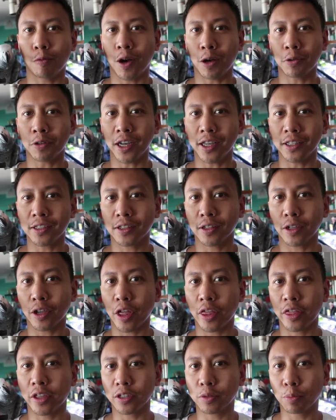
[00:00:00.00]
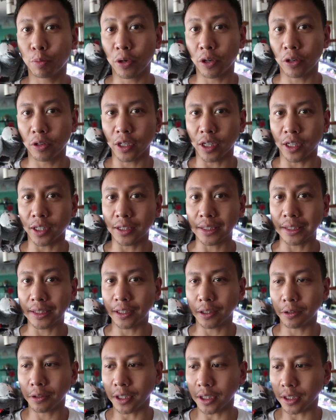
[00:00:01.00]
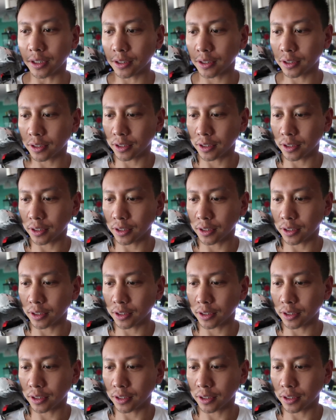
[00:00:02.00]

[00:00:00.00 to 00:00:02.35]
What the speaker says: Wow, guys, this bird is serious.